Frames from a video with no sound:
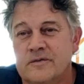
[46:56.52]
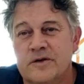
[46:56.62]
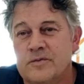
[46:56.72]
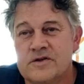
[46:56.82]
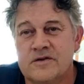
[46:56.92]

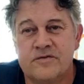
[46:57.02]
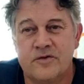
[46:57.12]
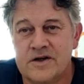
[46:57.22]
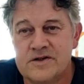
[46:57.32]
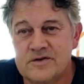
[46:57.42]
that wasn't
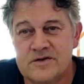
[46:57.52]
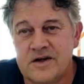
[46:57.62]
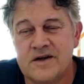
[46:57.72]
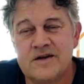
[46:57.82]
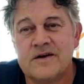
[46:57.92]
for us to
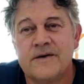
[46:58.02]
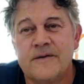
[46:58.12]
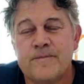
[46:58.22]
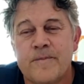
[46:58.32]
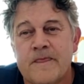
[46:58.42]
say,
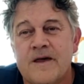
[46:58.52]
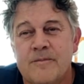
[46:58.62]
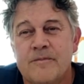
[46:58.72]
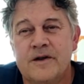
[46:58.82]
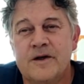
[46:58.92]

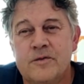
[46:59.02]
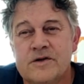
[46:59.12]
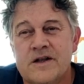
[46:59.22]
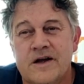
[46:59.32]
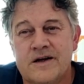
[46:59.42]
but it
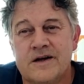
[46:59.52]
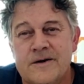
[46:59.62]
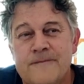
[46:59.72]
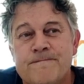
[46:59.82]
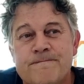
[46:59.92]
was like
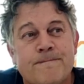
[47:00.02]
a